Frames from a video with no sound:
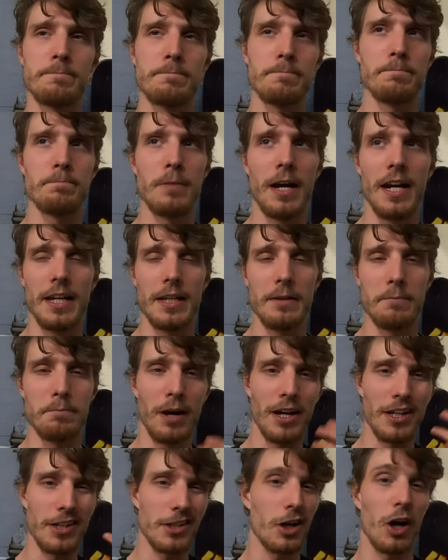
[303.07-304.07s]
my
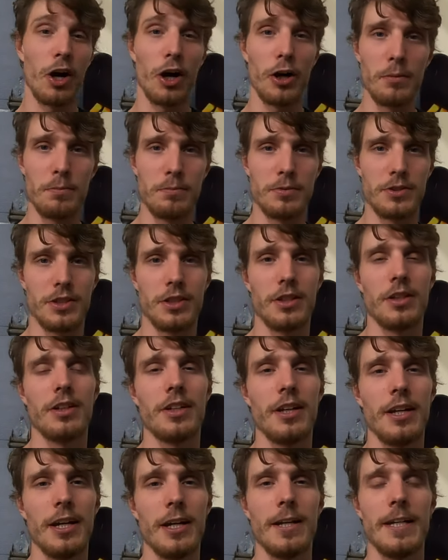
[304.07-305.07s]
my carbs
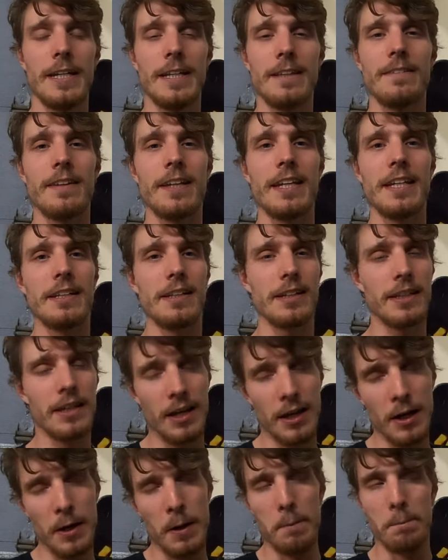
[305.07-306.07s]
uh, intake
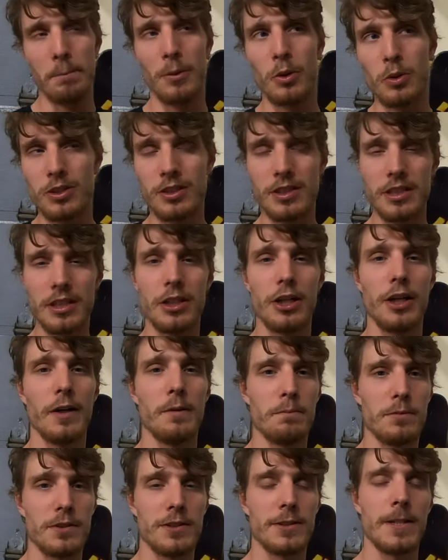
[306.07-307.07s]
mostly
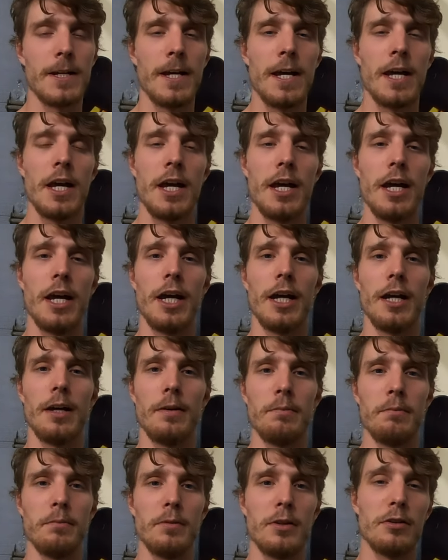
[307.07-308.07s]
comes
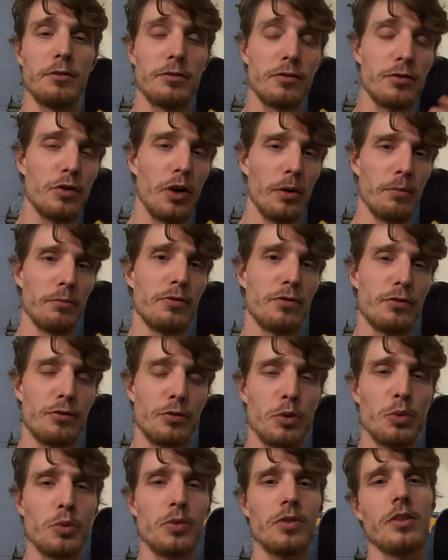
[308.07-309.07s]
um, from
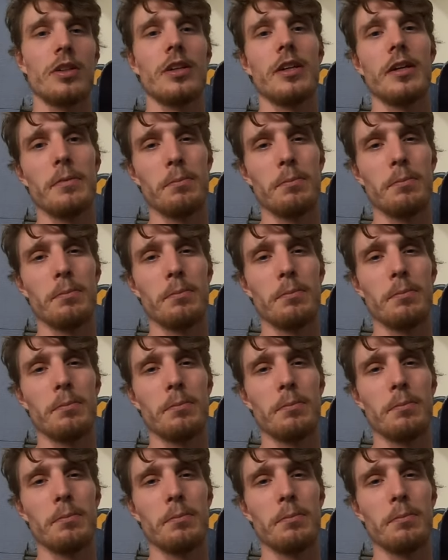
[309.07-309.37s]
fruit,